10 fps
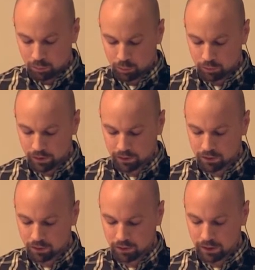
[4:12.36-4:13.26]

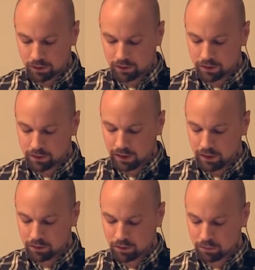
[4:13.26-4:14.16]
Professor Lena
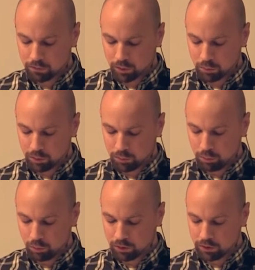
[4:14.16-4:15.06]
Jason from
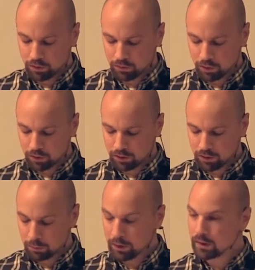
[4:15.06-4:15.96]
DePaul
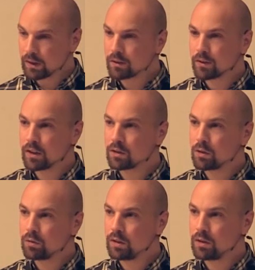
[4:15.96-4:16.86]
University Medical
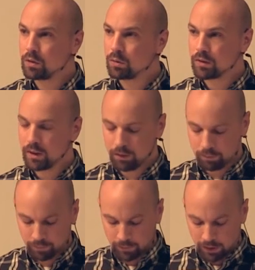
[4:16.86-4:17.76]
Center in the USA,
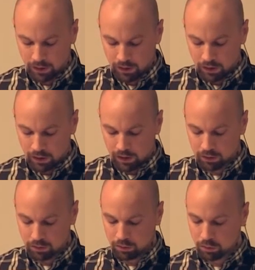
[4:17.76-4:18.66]

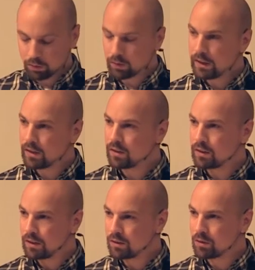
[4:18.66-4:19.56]
and Dr. Lena
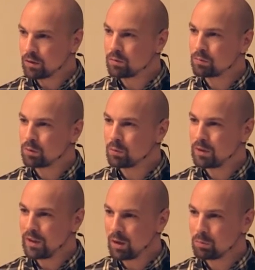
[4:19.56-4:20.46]
Nilsson from
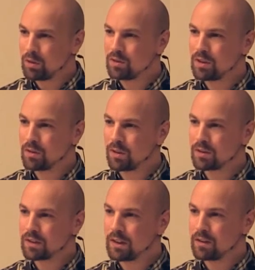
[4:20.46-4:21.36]
the ME
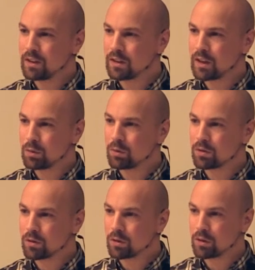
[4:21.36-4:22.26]
CFS clinic here
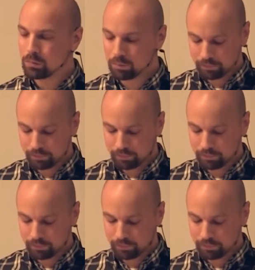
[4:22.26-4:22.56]
in Stockholm.